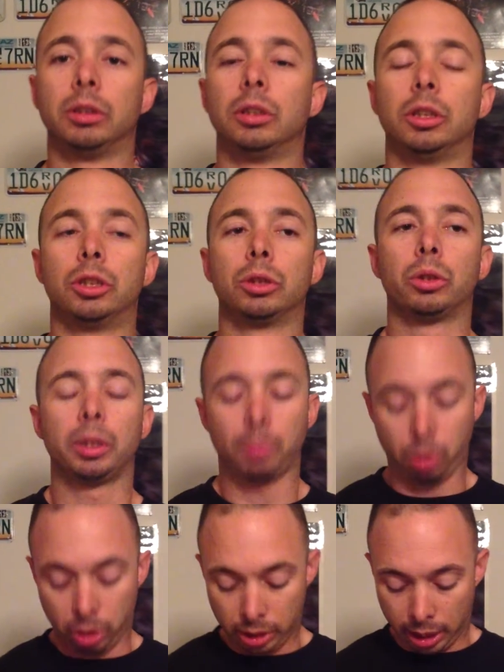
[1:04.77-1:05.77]
The touring
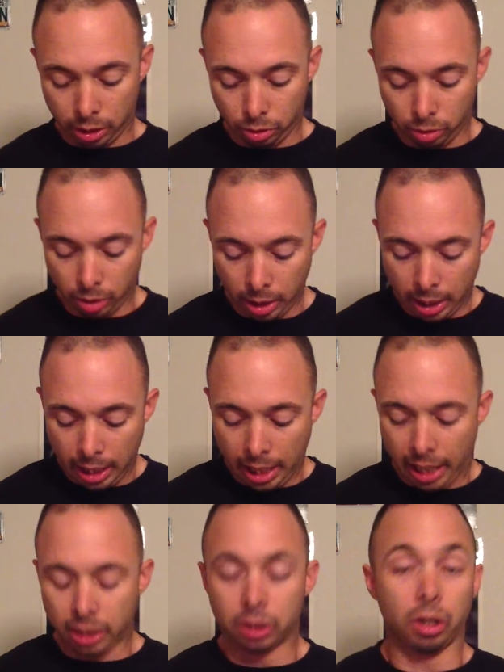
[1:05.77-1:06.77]
motorcycle
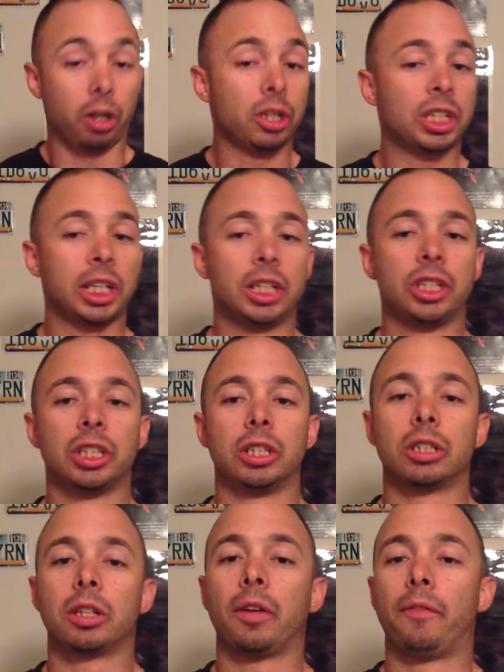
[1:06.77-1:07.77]
has large
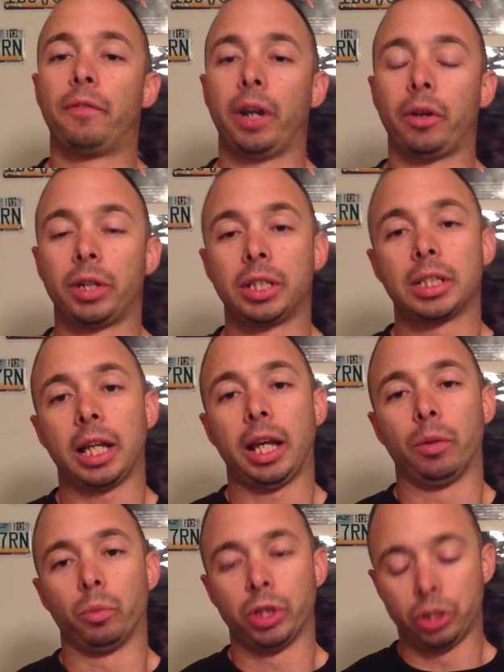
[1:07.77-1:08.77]
engines, fairings,
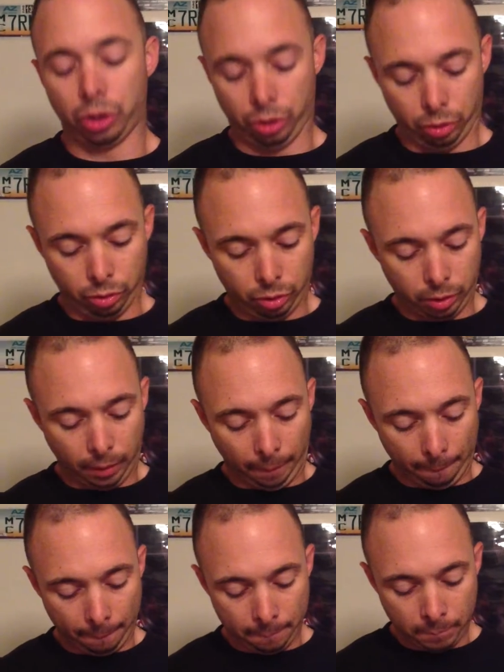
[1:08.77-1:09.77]
and windshields.
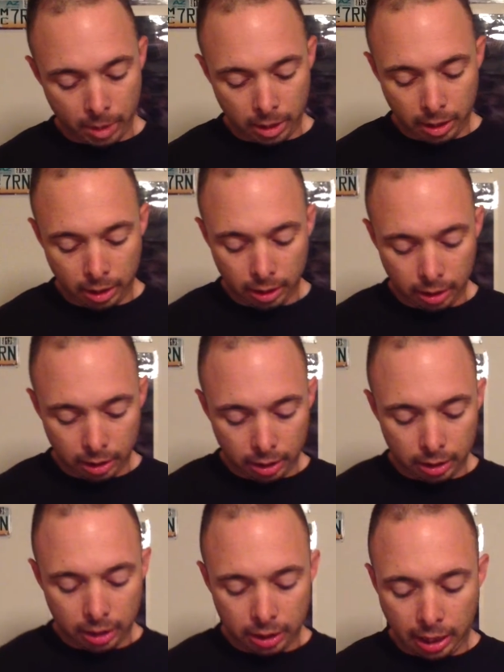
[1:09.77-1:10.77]

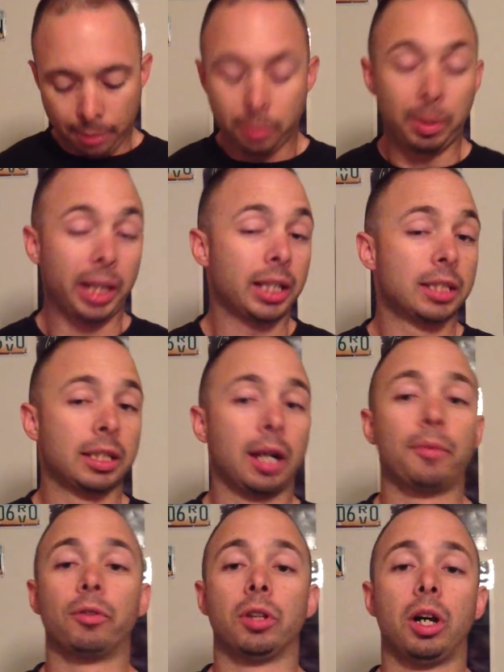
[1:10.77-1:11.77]
This type of bike is set
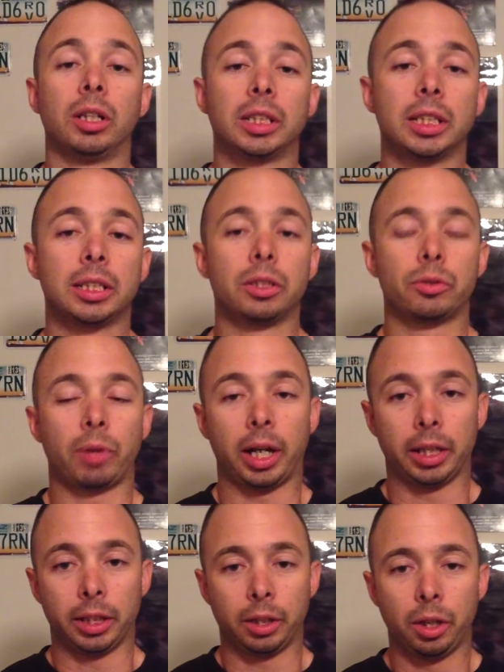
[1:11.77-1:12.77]
up for long distance
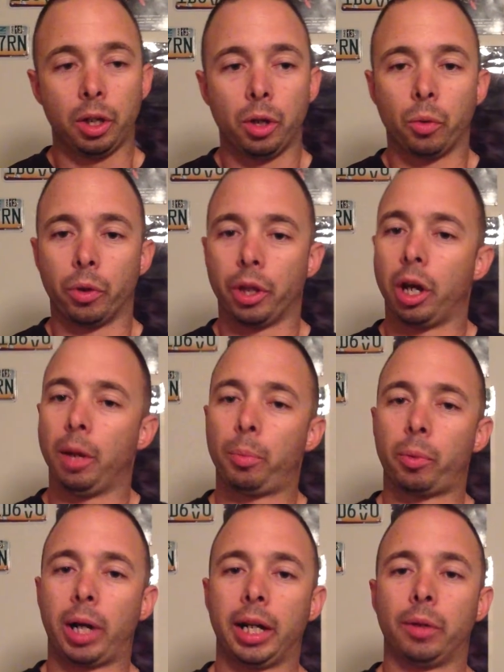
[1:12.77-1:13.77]
riding with
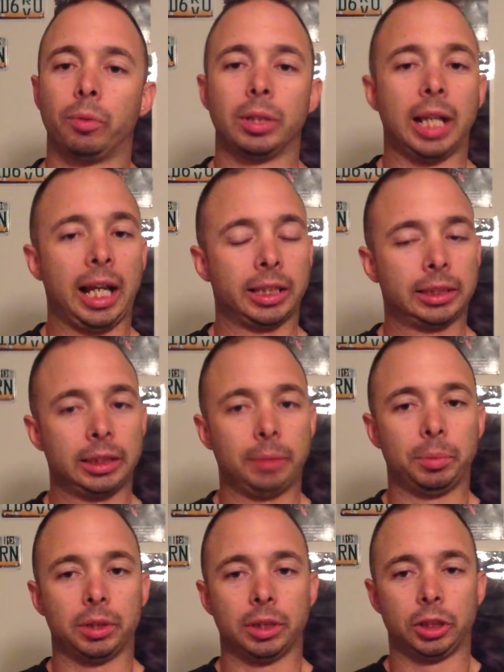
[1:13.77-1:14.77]
upright, relaxed seat
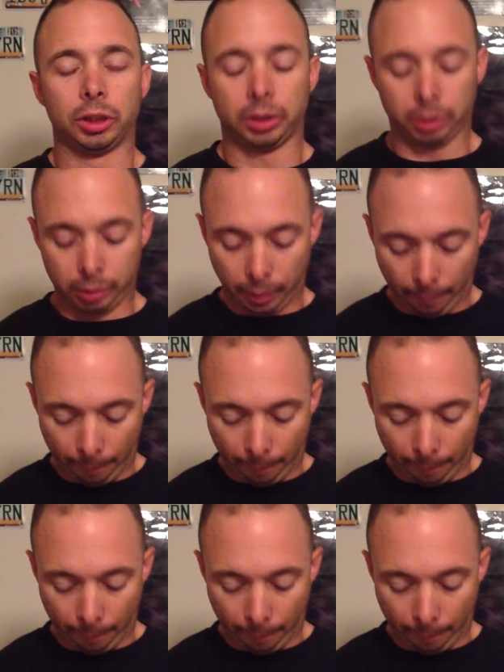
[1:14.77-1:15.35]
positions.